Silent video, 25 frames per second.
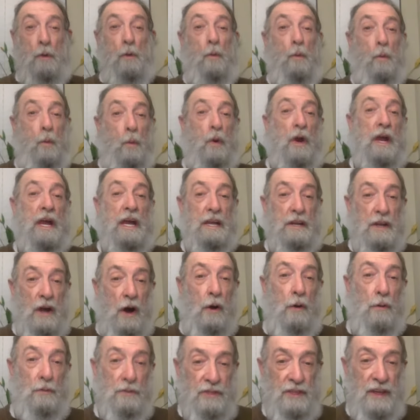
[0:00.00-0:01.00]
we
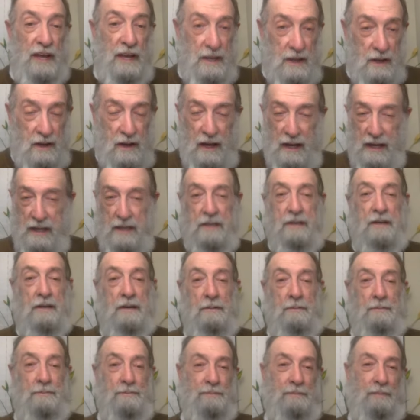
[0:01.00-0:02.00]
don't think alike.
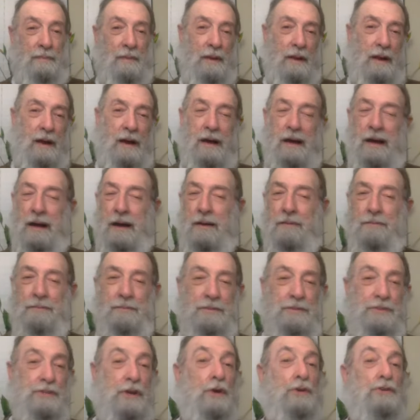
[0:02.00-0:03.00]
Uh,
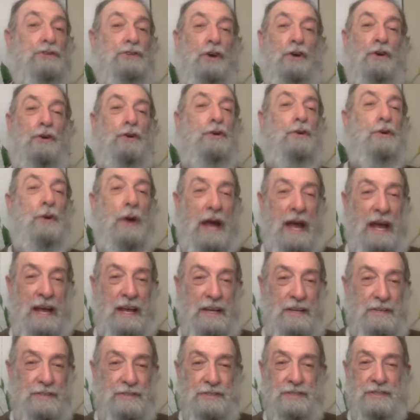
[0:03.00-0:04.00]
so, so who
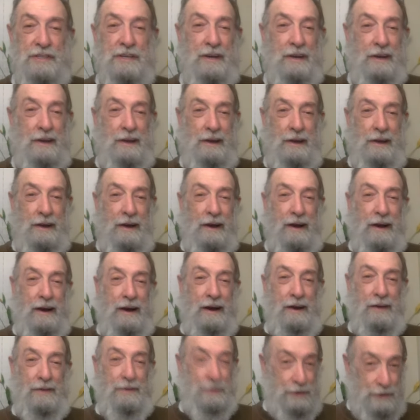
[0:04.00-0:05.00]
has
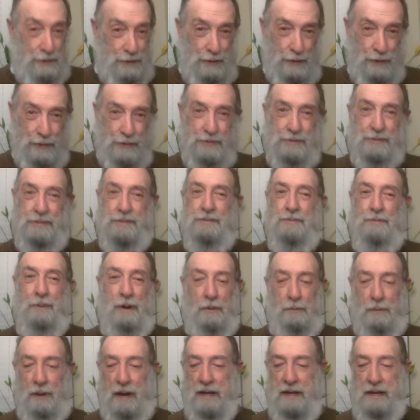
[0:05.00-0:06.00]
uh, the nukes?
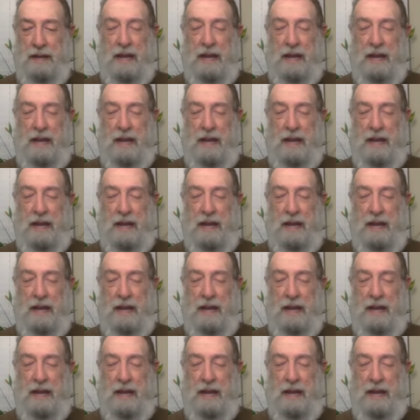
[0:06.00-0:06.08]
Well, right